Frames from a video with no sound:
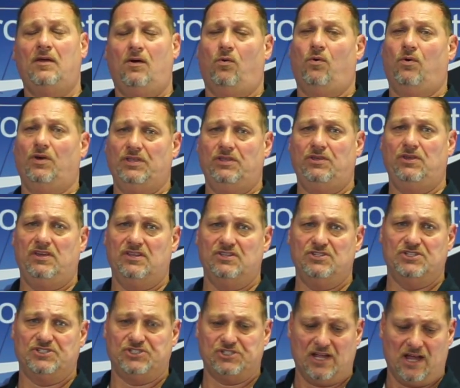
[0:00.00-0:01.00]
or you can
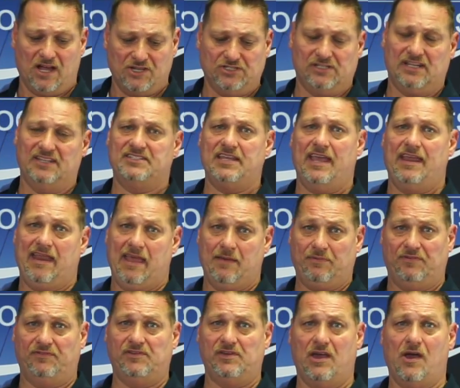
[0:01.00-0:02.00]
just charge it at 10
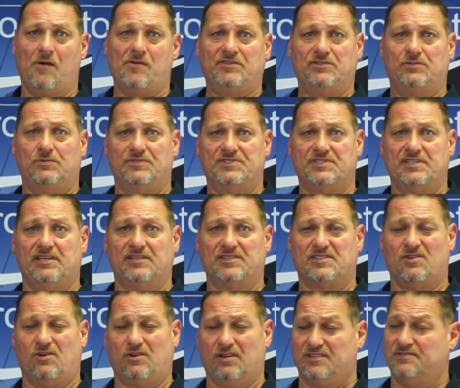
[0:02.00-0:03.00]
amp if you're going to a cigarette
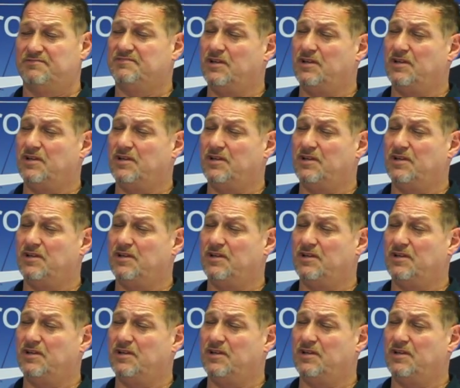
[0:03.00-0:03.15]
socket.